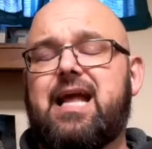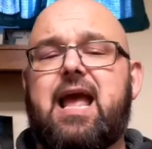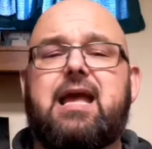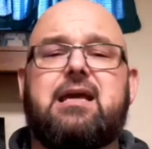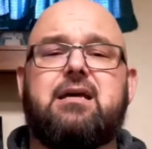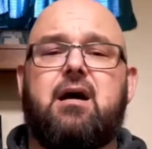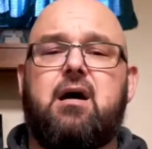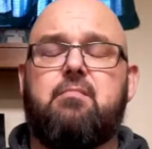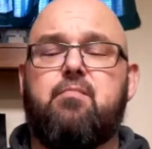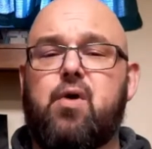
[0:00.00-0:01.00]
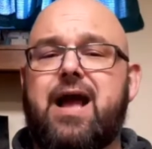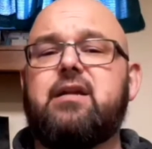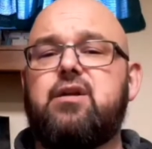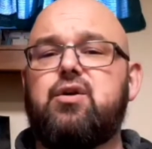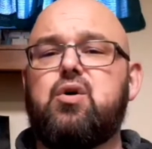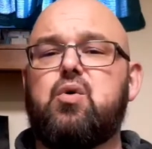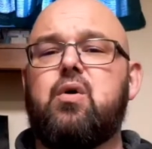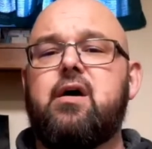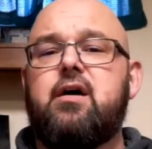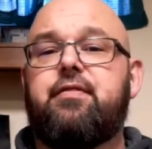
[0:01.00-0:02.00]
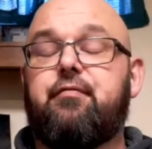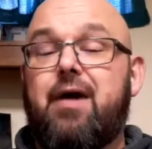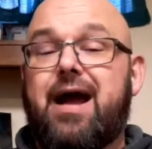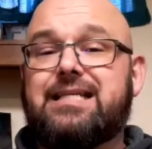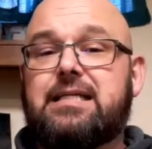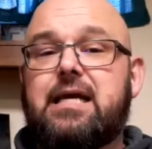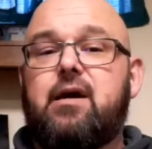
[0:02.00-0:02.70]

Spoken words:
a brand new threat,